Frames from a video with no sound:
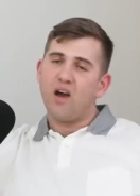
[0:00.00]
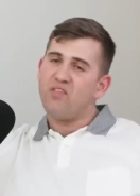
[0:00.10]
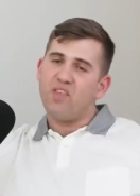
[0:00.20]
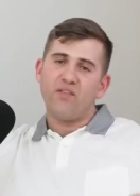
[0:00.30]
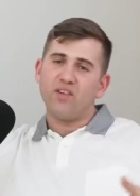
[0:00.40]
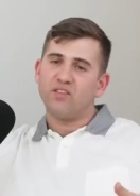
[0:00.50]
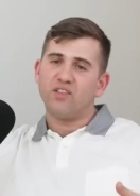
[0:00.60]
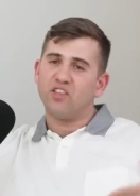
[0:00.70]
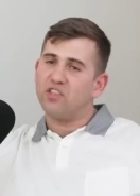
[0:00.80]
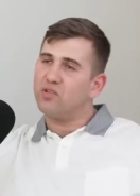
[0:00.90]
I never
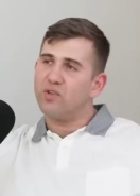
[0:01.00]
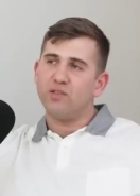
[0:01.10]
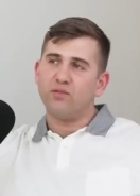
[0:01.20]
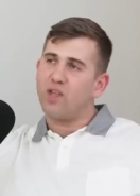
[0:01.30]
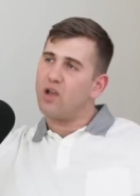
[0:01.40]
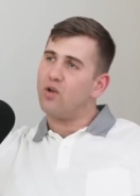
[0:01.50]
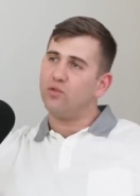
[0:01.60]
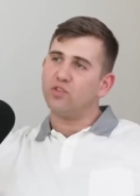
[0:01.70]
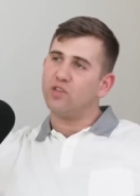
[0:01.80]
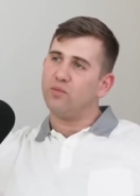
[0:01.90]
disagreed with that
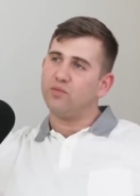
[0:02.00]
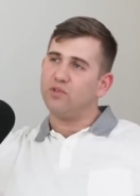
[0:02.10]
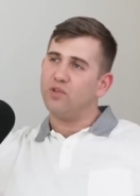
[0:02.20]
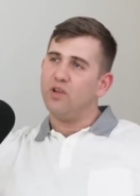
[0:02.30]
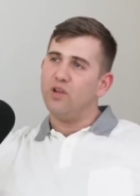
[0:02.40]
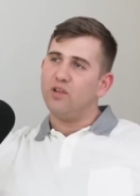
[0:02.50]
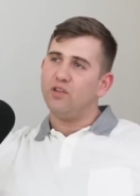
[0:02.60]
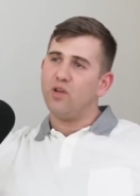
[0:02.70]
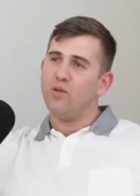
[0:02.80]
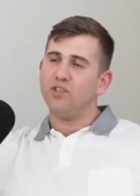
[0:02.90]
concept.
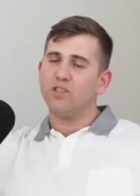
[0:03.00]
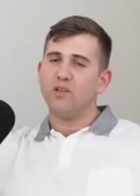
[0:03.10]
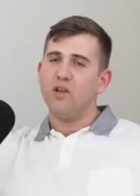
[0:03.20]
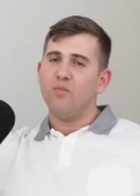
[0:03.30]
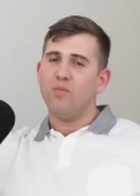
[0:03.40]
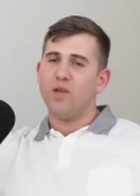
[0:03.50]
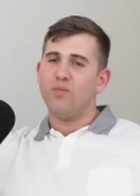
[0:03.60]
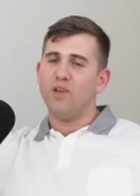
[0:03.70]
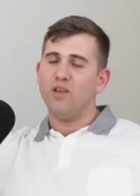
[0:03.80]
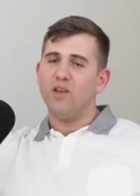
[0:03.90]
You know, it's just
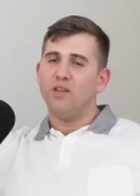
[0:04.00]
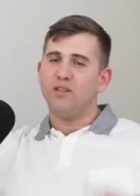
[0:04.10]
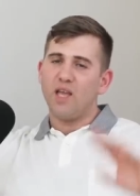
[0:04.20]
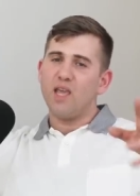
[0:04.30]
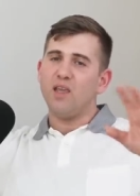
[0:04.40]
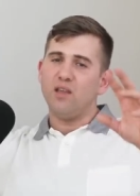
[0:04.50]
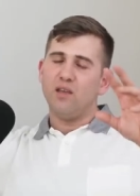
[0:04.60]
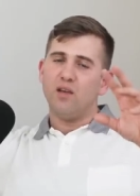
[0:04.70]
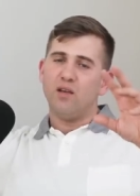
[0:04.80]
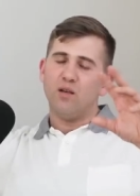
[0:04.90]
maybe
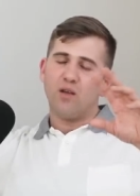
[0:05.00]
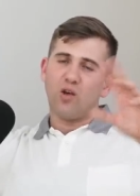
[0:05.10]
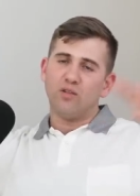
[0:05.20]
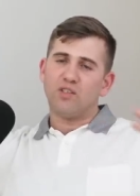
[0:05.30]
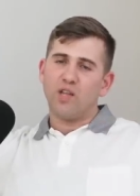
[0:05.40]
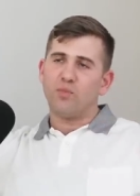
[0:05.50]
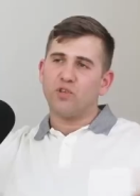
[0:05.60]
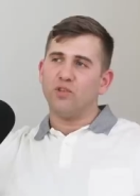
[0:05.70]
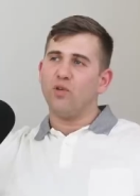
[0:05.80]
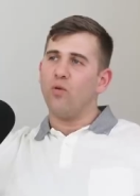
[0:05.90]
they...
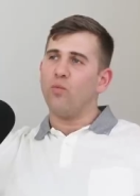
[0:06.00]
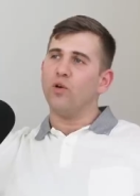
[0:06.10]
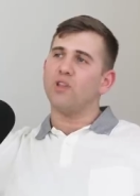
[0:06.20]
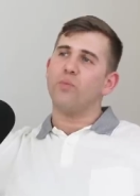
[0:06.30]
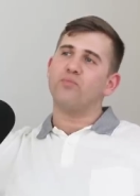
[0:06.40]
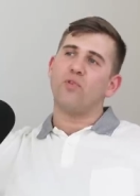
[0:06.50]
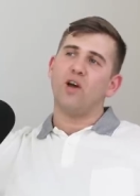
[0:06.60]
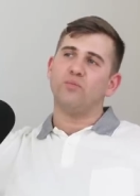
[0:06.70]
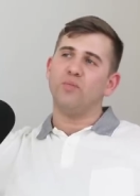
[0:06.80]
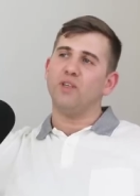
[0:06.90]
conception of what that
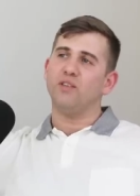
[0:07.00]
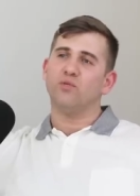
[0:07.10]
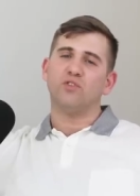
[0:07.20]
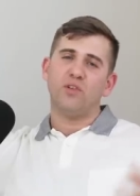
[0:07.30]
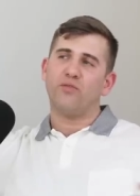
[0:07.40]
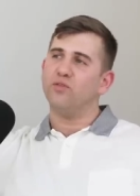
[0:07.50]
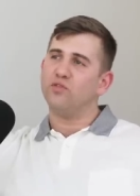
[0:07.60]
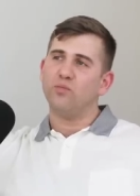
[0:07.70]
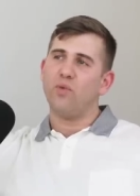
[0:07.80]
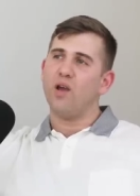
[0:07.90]
pride means was different
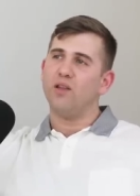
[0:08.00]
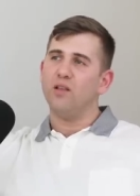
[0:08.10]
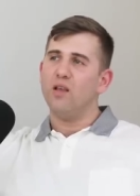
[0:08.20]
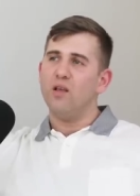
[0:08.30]
to mine.